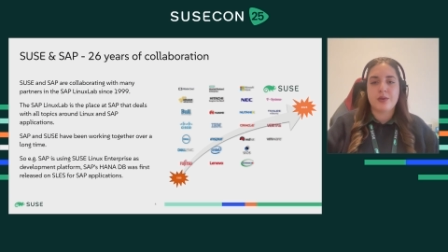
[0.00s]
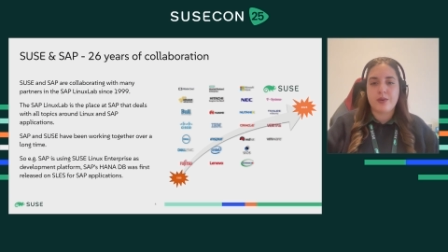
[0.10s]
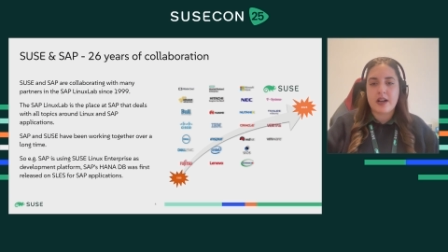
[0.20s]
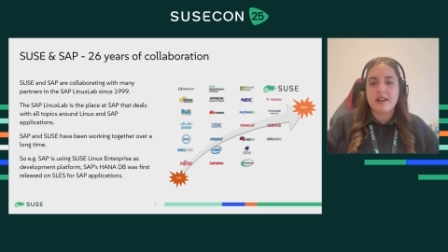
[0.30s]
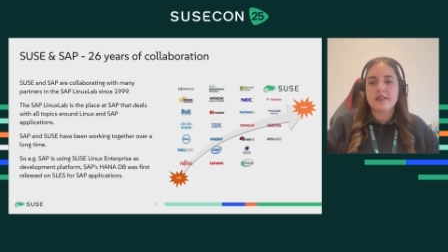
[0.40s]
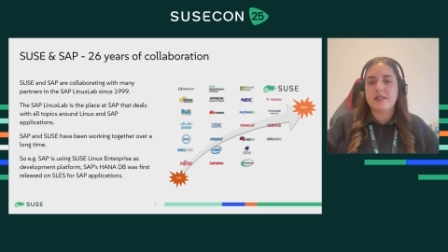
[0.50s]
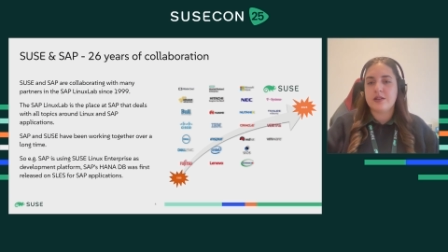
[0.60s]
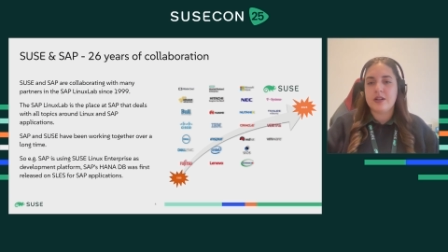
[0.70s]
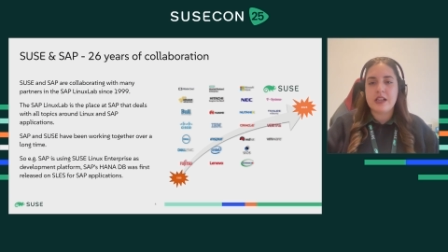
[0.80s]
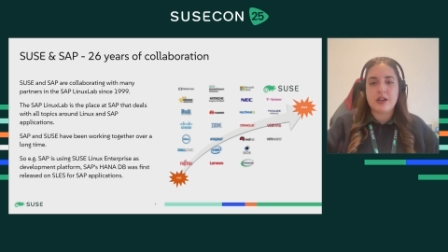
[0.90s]
runs
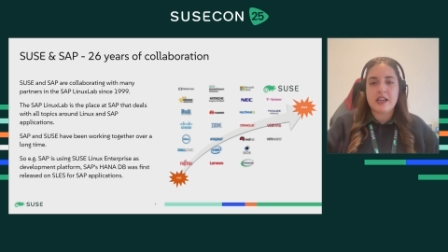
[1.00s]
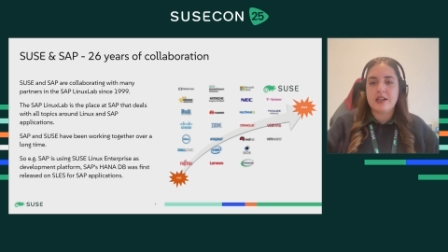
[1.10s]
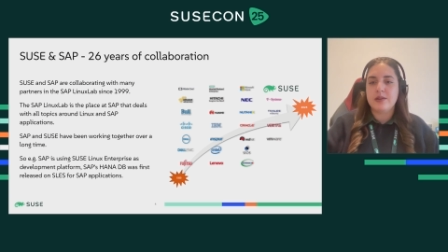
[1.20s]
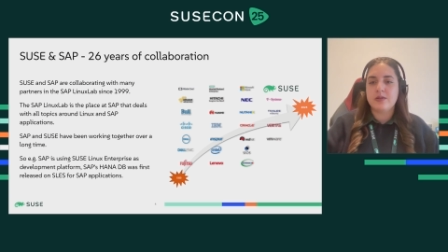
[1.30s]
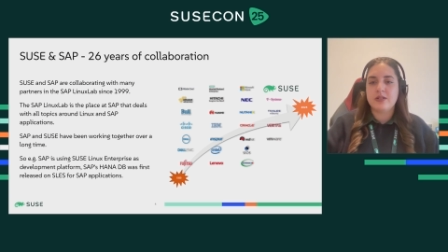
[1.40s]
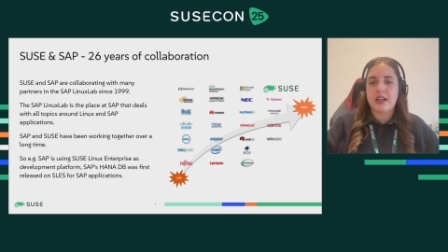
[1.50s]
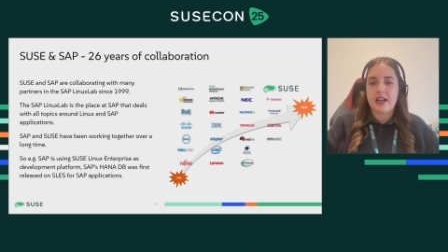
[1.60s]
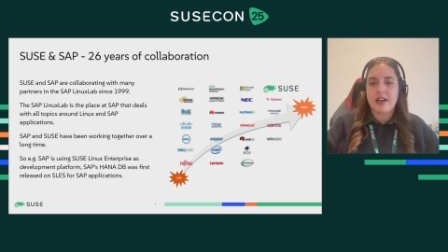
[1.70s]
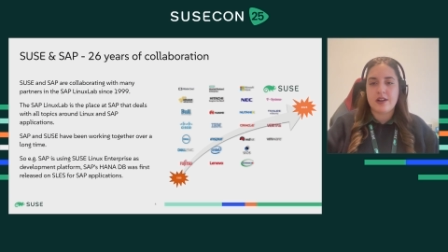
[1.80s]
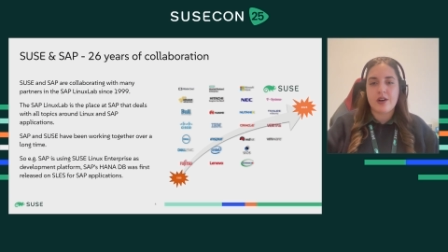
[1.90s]
only on Linux,
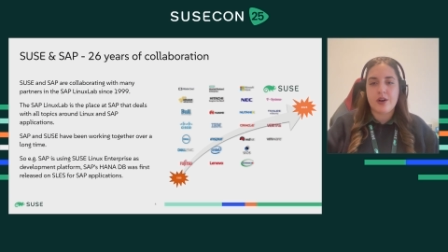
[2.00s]
and